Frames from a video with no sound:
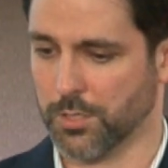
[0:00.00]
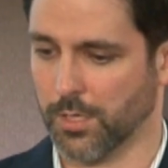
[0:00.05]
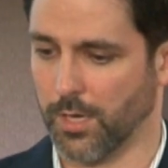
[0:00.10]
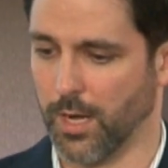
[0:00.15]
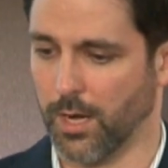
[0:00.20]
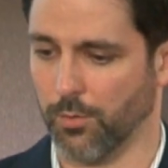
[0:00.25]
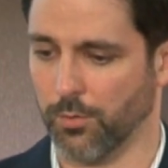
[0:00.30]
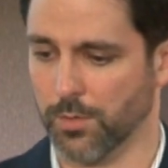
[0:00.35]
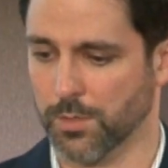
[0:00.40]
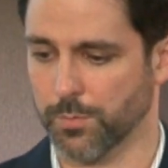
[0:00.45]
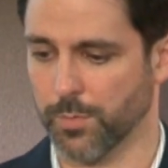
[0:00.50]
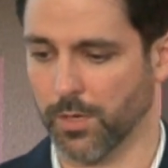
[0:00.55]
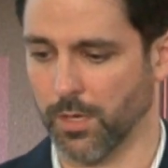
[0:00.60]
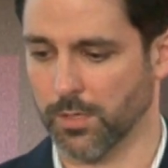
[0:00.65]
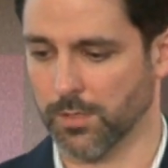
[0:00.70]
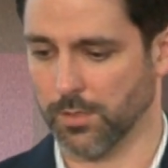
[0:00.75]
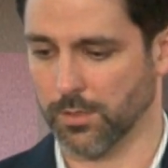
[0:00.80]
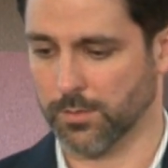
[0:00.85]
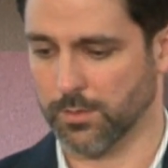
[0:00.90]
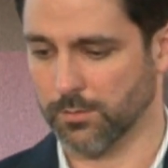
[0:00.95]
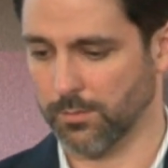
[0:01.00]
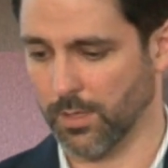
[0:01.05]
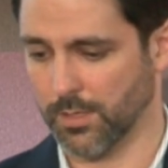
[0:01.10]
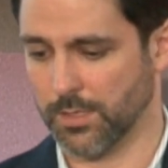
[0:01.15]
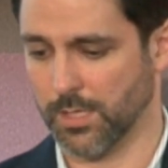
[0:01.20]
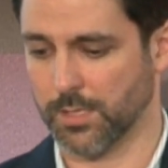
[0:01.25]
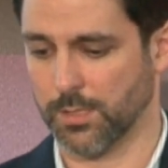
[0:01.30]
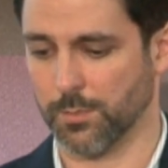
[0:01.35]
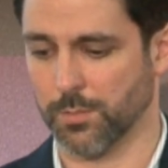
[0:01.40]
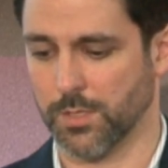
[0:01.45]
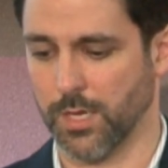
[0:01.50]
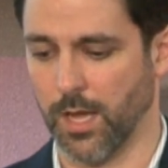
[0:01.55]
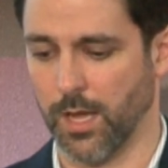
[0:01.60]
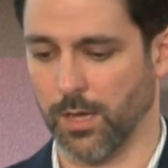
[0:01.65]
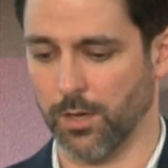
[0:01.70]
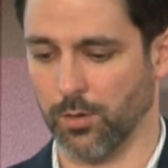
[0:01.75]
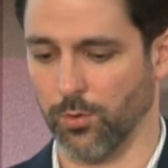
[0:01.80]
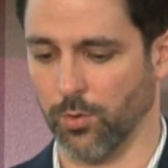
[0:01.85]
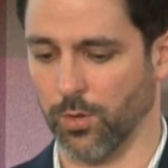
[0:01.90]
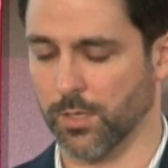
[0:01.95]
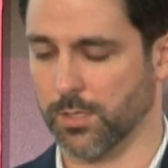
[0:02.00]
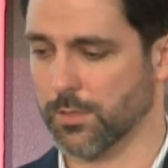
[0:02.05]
hours because a system's down or